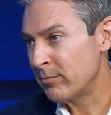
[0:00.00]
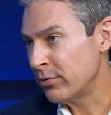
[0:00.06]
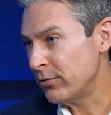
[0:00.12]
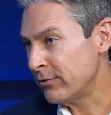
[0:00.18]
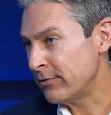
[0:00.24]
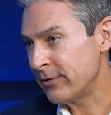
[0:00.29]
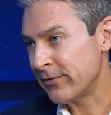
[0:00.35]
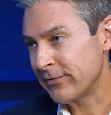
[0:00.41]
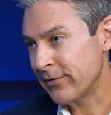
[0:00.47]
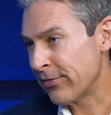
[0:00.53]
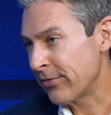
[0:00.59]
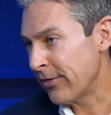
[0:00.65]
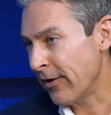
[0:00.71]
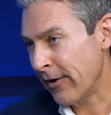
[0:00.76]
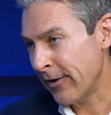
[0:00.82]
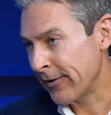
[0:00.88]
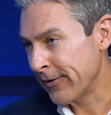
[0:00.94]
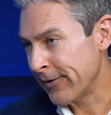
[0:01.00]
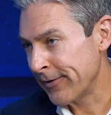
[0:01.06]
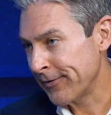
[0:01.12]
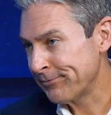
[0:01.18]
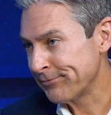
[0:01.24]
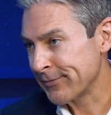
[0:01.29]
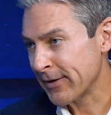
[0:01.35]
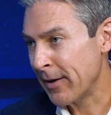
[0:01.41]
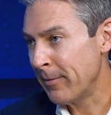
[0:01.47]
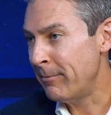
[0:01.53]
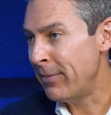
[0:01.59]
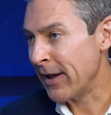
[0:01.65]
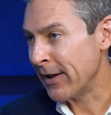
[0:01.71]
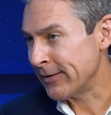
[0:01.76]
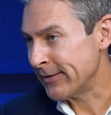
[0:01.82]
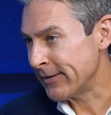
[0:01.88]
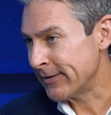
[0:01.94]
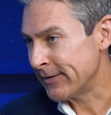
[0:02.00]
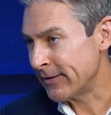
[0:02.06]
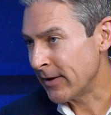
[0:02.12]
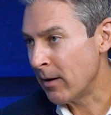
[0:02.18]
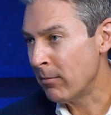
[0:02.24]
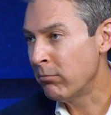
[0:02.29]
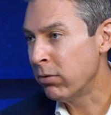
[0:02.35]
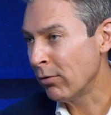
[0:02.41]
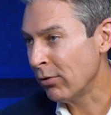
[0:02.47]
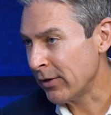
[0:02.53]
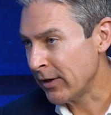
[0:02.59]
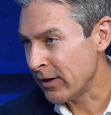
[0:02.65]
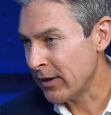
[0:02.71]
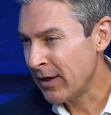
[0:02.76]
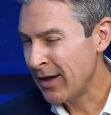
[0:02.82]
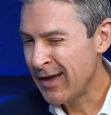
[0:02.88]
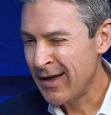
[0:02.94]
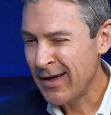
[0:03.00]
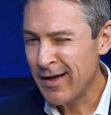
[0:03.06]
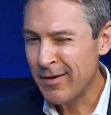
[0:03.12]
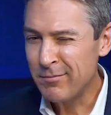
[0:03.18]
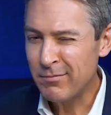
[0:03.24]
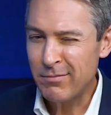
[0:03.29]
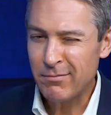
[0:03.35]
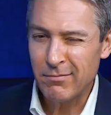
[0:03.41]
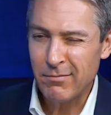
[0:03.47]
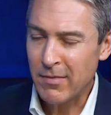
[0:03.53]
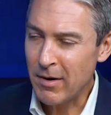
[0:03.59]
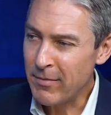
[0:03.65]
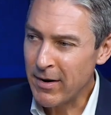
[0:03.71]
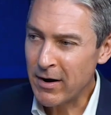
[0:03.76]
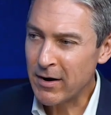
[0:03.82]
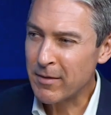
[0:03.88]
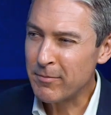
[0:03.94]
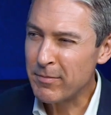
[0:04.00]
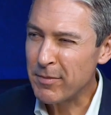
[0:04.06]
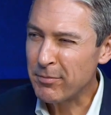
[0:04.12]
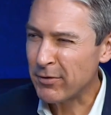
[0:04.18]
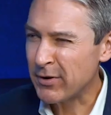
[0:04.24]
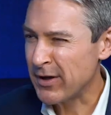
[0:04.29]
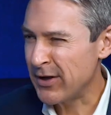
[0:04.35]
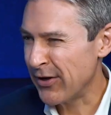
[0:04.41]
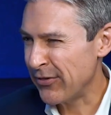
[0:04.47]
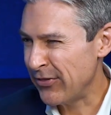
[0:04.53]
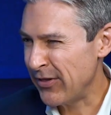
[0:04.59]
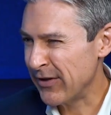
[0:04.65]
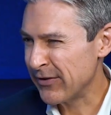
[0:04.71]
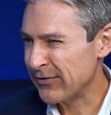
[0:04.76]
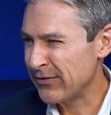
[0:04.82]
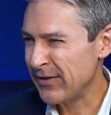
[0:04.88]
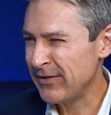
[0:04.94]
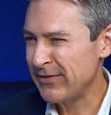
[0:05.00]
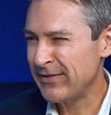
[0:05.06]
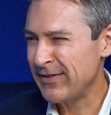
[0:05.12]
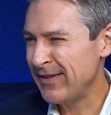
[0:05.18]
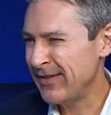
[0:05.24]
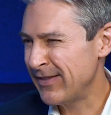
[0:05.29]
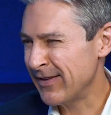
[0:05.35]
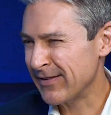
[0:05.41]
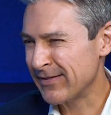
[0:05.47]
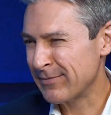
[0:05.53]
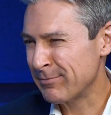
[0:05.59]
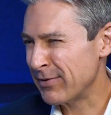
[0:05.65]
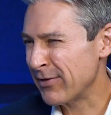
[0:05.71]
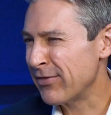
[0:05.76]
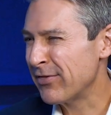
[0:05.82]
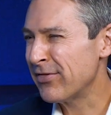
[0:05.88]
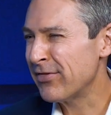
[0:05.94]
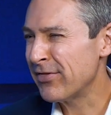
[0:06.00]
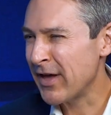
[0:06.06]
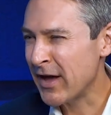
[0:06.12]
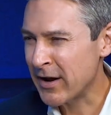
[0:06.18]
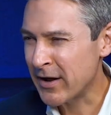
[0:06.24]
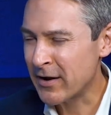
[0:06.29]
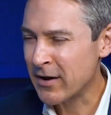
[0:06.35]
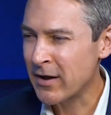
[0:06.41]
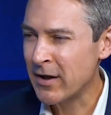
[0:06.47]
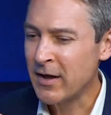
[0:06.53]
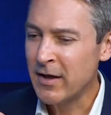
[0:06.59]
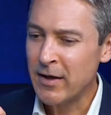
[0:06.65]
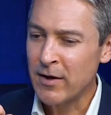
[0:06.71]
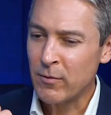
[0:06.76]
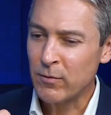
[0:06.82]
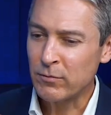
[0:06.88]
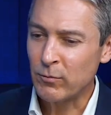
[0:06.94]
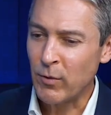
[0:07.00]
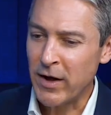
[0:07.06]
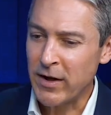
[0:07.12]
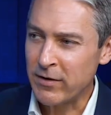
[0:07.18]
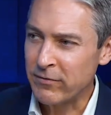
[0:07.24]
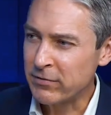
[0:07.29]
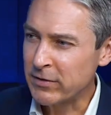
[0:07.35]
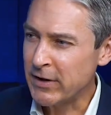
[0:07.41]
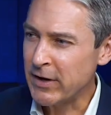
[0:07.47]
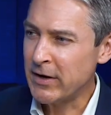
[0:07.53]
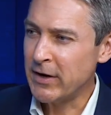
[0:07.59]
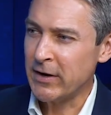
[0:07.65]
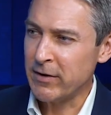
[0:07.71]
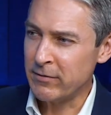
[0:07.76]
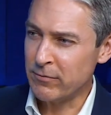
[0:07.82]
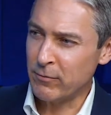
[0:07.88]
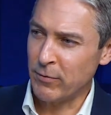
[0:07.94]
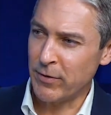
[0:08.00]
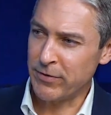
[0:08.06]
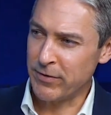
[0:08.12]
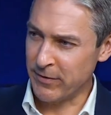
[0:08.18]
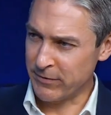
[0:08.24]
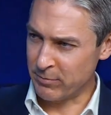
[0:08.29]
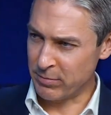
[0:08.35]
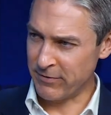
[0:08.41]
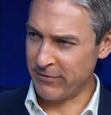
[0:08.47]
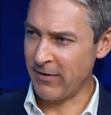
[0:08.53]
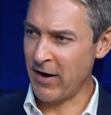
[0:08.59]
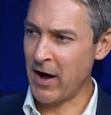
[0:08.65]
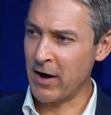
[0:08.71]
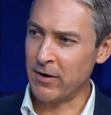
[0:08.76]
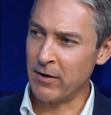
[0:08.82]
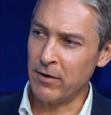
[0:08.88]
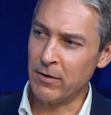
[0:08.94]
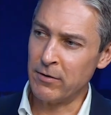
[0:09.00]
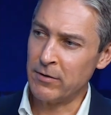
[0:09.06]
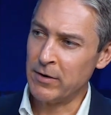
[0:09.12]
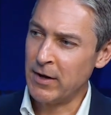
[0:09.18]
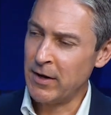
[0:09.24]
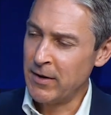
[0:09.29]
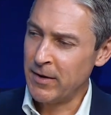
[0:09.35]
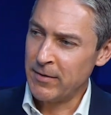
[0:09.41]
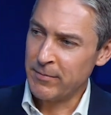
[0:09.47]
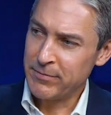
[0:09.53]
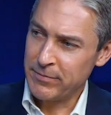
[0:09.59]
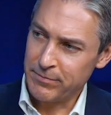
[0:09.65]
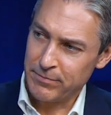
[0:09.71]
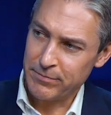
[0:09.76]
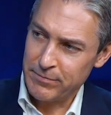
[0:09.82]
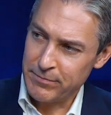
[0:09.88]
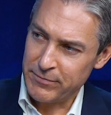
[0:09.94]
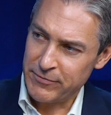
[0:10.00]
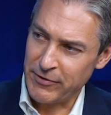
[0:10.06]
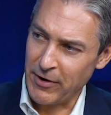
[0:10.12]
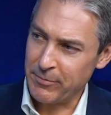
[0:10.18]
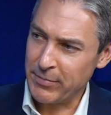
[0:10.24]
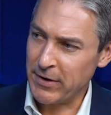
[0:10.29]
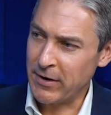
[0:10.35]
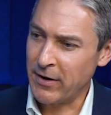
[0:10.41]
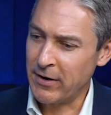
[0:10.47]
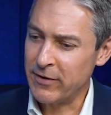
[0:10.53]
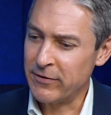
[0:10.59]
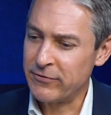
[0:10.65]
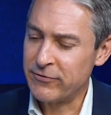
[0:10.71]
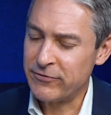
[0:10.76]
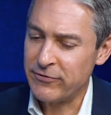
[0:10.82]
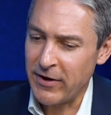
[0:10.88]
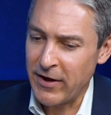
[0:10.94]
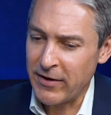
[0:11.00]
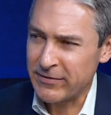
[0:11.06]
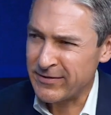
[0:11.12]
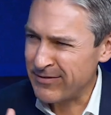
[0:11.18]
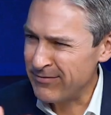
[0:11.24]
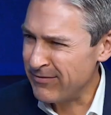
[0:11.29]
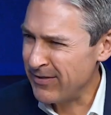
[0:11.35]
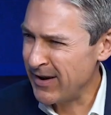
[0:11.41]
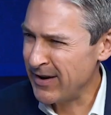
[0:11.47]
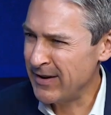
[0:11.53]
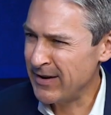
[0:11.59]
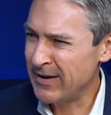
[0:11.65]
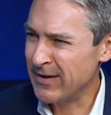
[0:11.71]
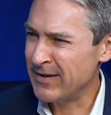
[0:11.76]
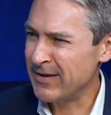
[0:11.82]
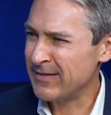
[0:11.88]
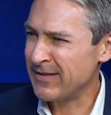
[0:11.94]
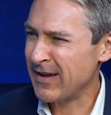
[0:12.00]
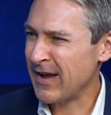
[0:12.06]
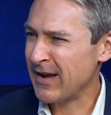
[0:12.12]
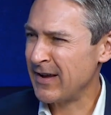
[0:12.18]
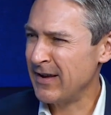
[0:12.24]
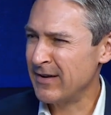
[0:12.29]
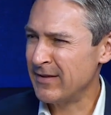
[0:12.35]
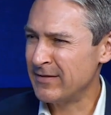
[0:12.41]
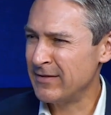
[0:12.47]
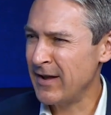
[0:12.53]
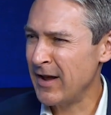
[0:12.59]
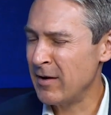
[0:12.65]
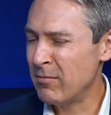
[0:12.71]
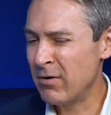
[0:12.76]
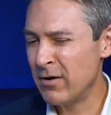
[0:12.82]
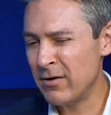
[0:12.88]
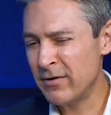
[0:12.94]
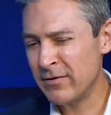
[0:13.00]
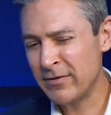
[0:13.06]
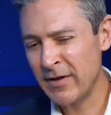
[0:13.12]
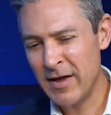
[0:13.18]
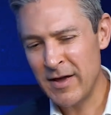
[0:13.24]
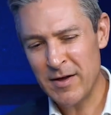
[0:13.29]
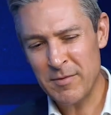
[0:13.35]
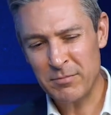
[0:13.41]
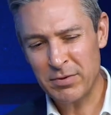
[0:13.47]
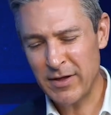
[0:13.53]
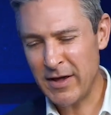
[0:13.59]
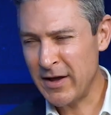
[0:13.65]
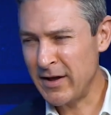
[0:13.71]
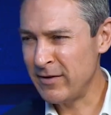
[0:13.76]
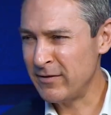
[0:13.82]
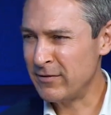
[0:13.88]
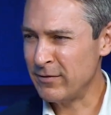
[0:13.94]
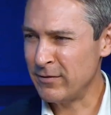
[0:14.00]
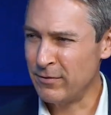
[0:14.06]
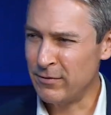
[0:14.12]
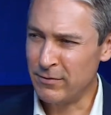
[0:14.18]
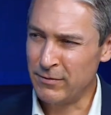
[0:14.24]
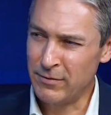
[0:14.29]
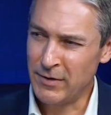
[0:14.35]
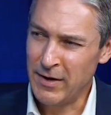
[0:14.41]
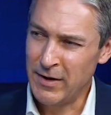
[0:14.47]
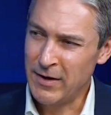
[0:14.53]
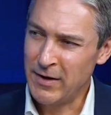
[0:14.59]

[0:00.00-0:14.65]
Putin is a thug, a bandit, a bully. American people get this. They see this pathetic way of leading with this bravado, jumping on his chest, invading and attacking his neighbors, playing to